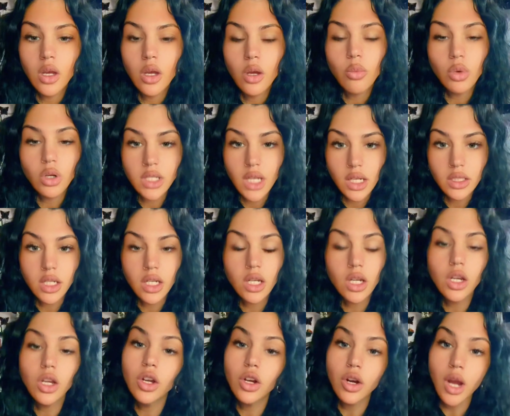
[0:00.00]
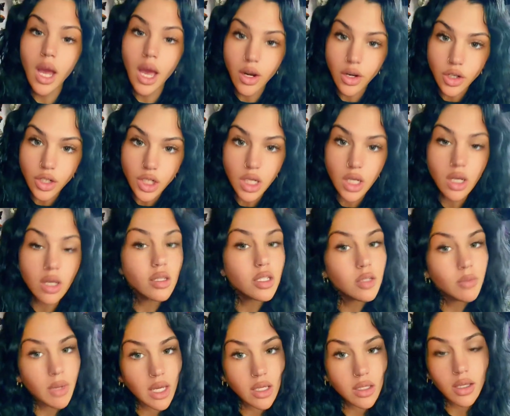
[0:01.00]
protecting your energy,
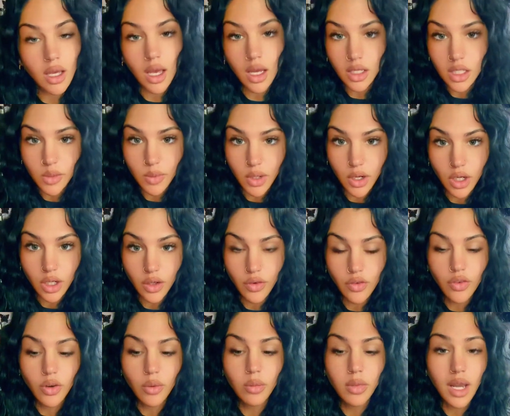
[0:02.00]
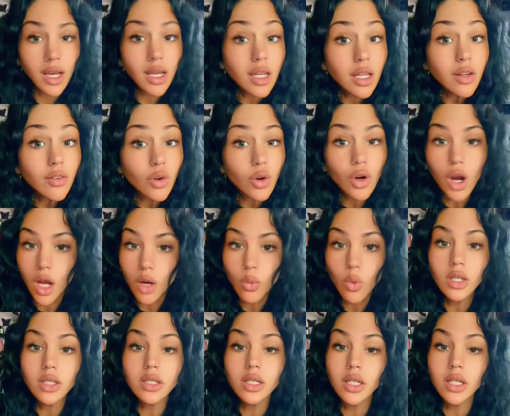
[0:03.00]
space, and spirit from negative or unwanted